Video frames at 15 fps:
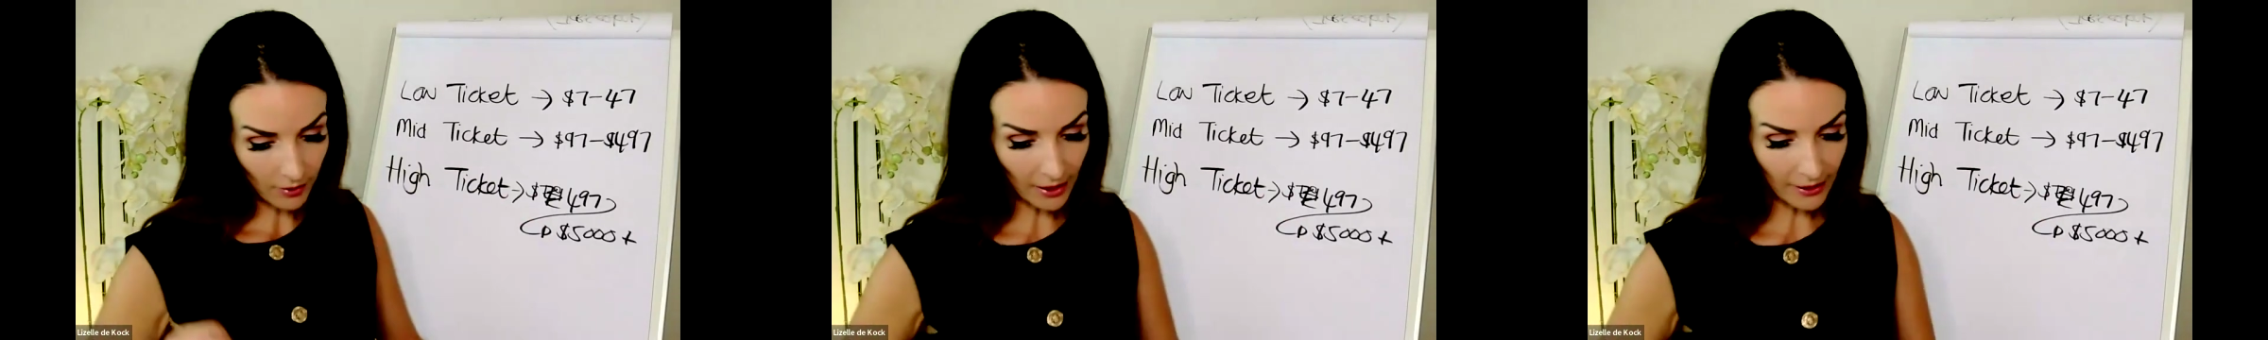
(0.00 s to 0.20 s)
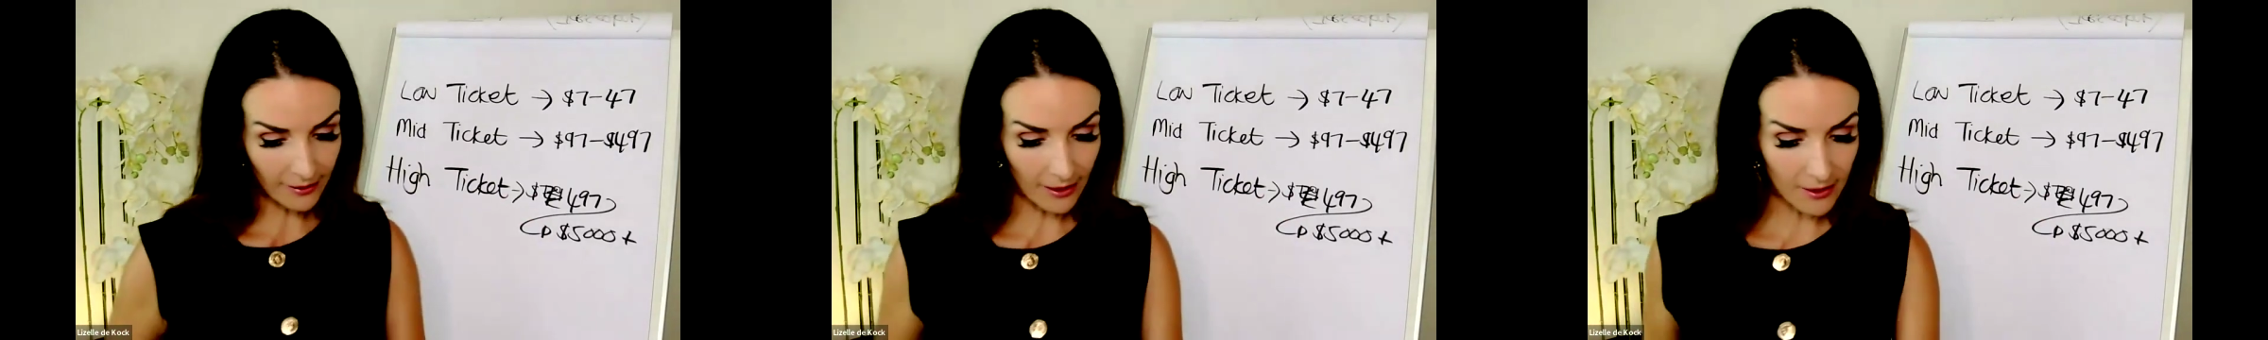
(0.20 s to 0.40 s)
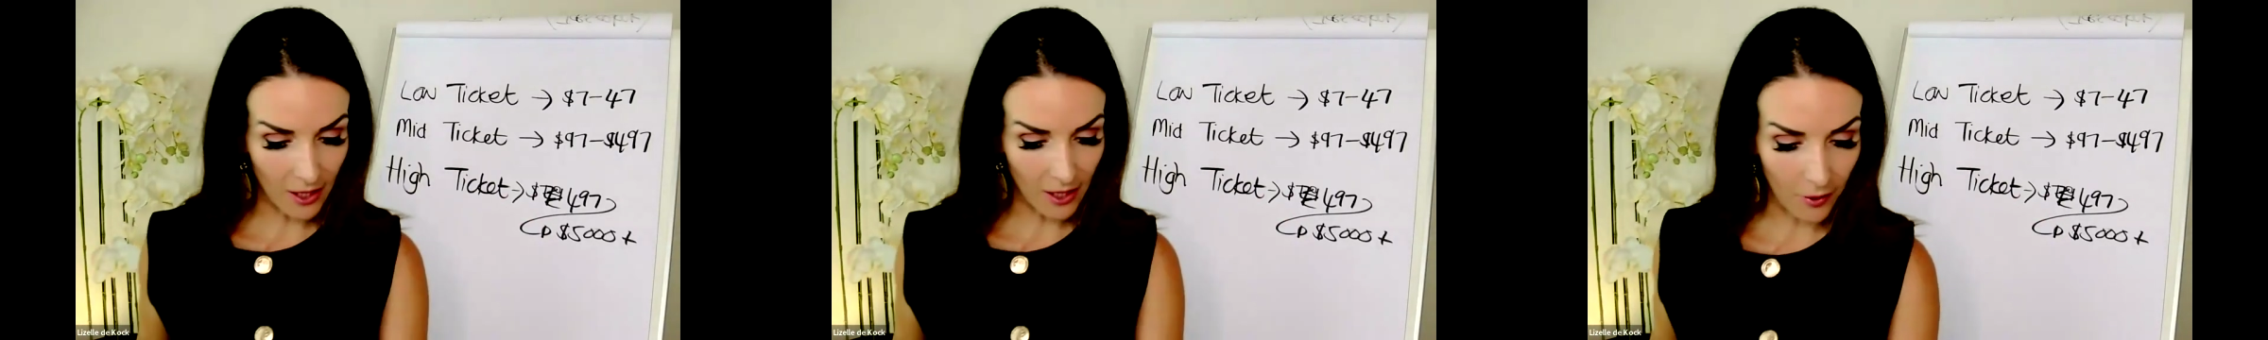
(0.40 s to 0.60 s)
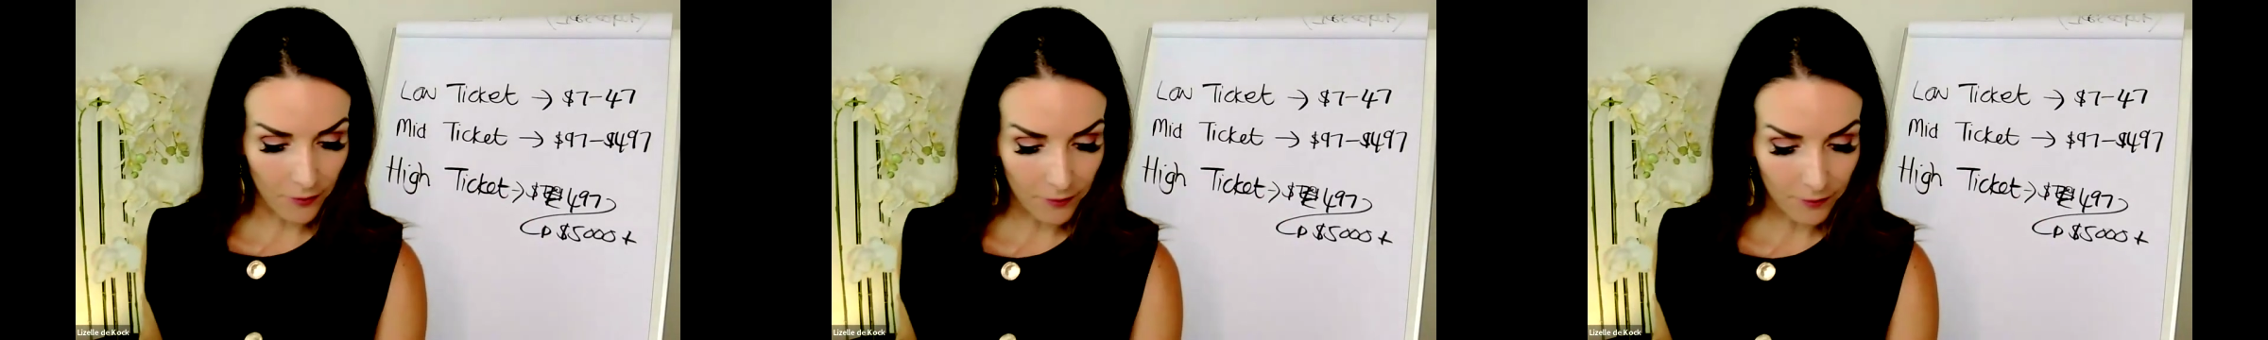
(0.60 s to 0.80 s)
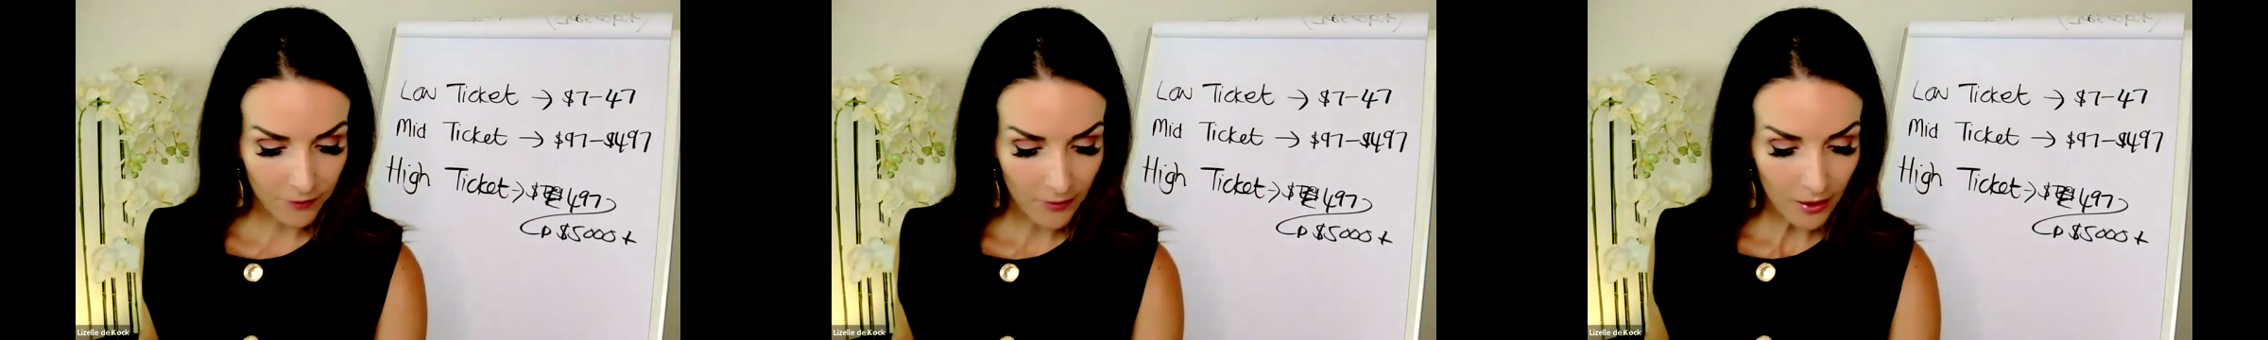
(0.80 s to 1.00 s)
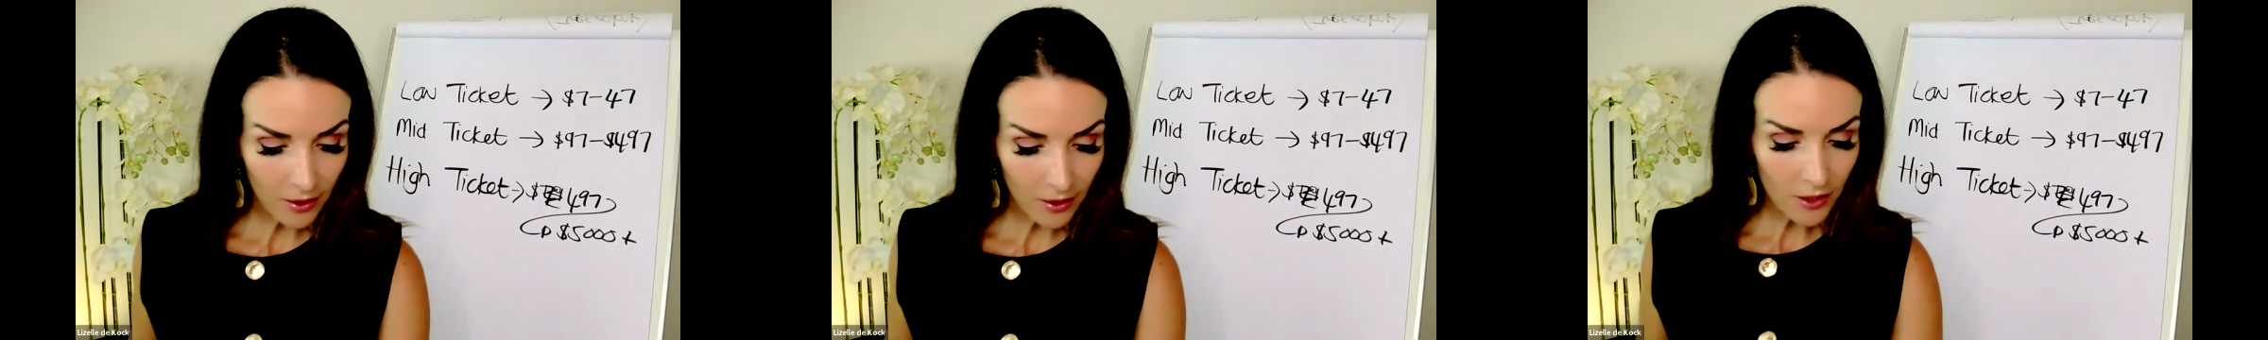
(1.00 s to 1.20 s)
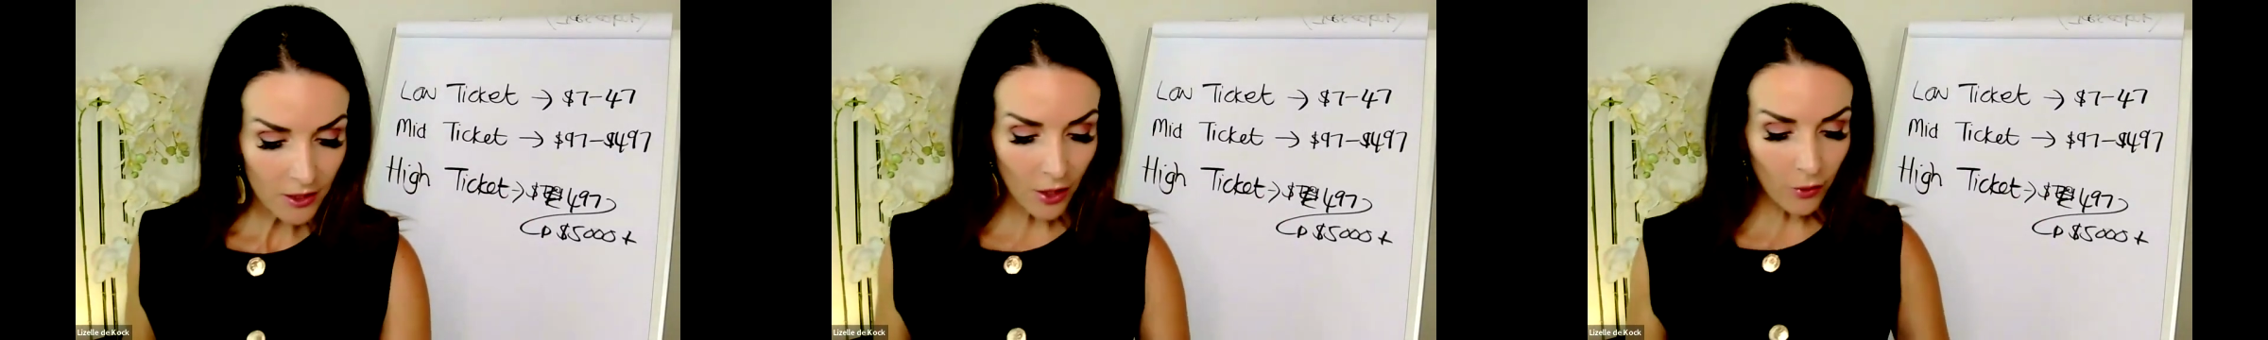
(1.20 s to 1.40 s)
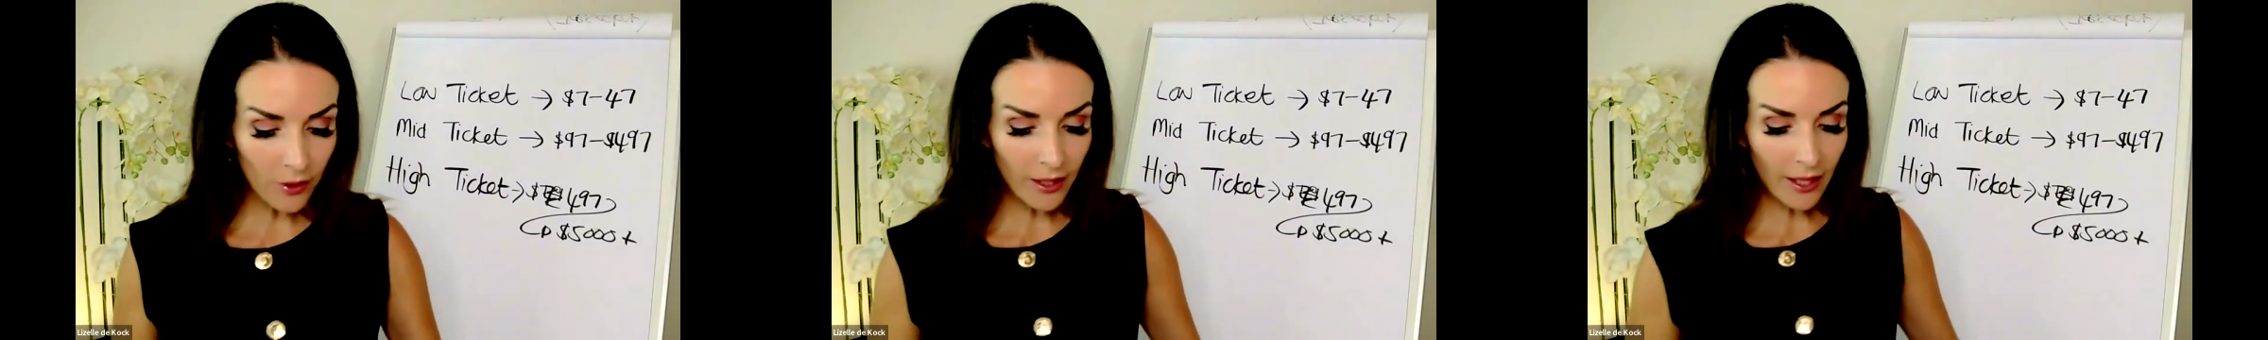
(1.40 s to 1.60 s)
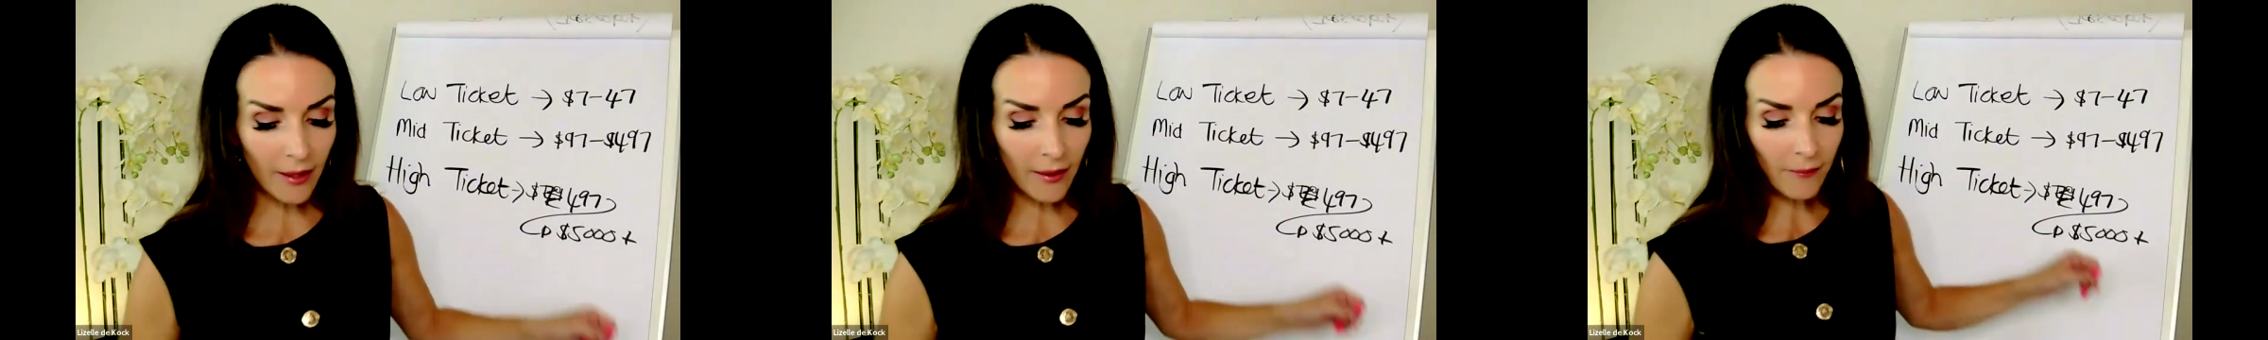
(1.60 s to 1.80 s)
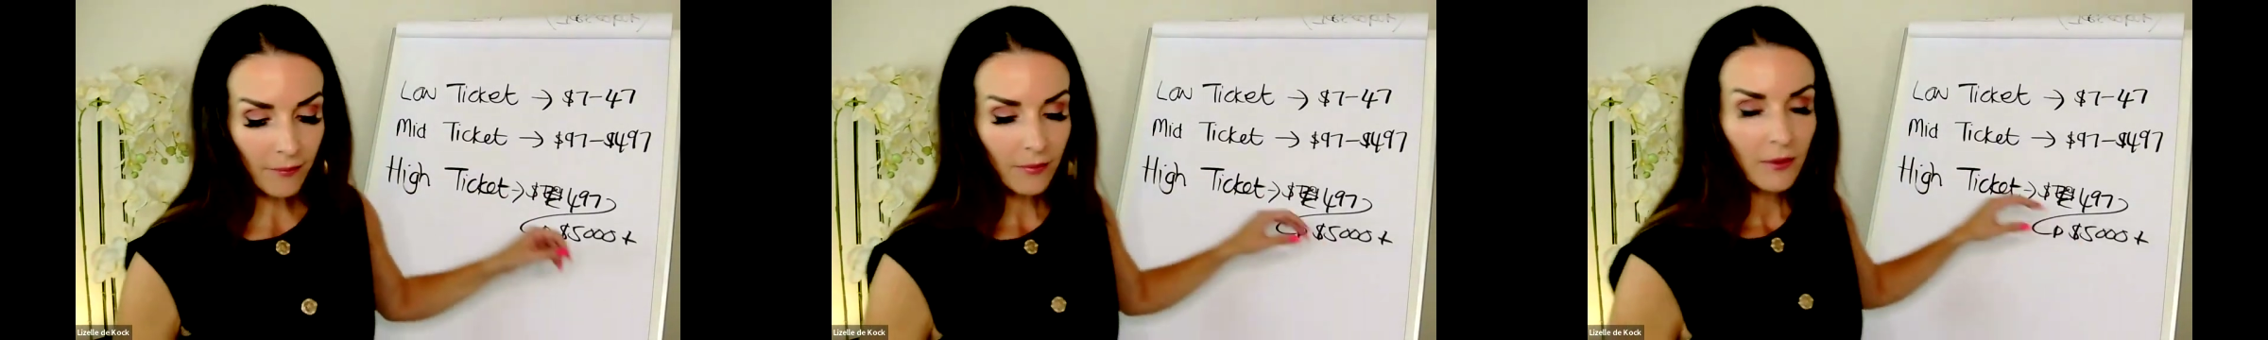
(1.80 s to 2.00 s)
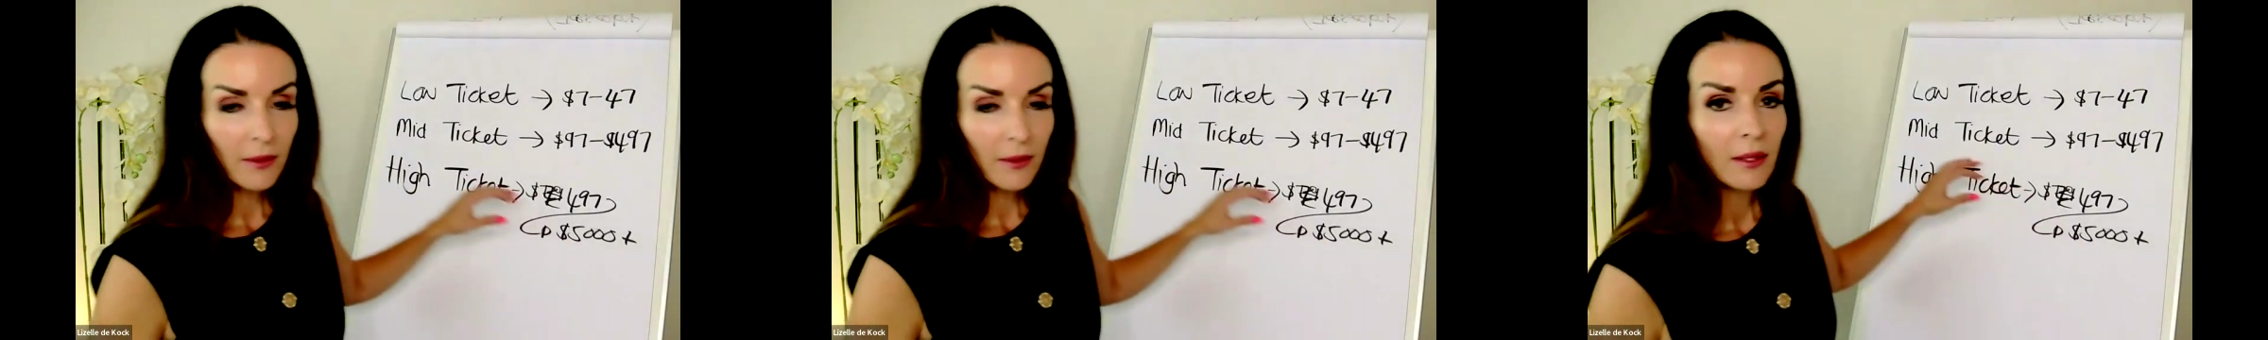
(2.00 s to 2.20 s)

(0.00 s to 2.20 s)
write that down. So yeah,